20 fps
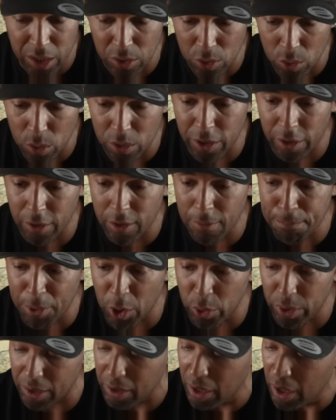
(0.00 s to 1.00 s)
and nuclear
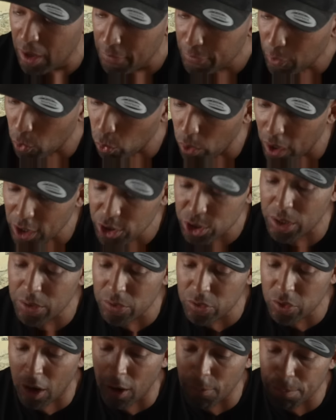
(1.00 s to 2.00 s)
component. The
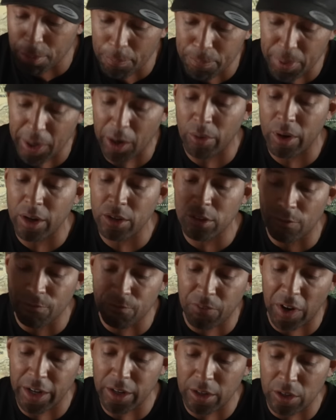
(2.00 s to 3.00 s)
Russians are preparing to
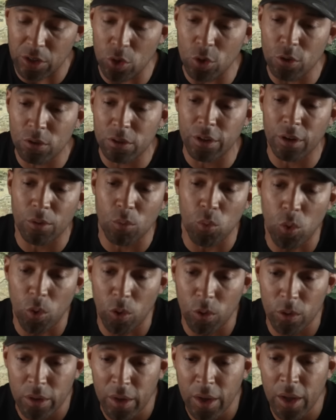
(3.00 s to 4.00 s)
fight a nuclear
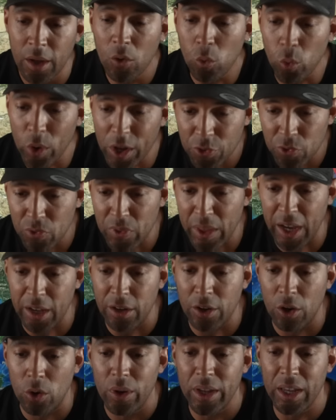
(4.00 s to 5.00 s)
war with
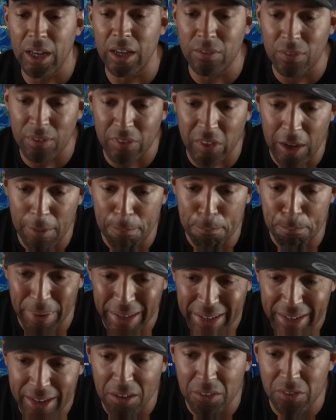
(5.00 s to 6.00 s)
NATO in the
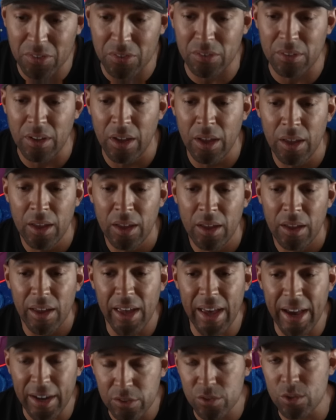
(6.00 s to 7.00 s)
biggest
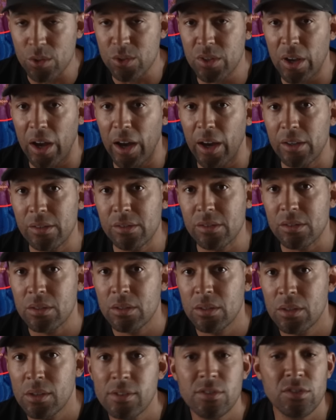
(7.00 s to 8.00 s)
exercise
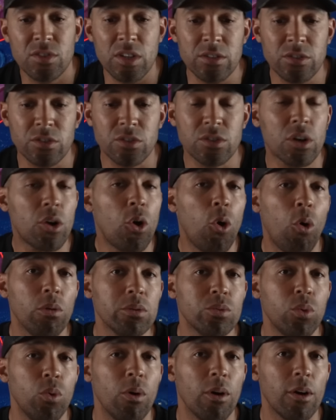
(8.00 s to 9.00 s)
since the
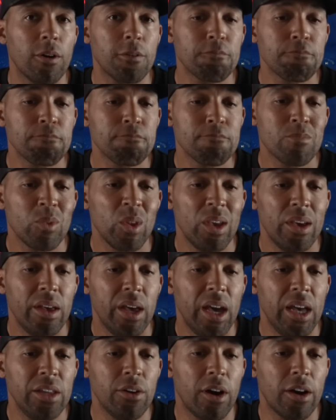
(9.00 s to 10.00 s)
Cold War.
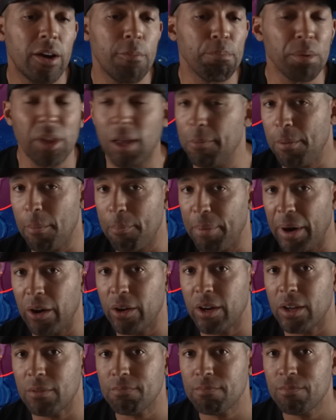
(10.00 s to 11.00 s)
And not a blip
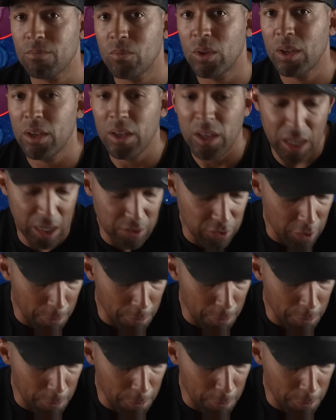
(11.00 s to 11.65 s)
about it in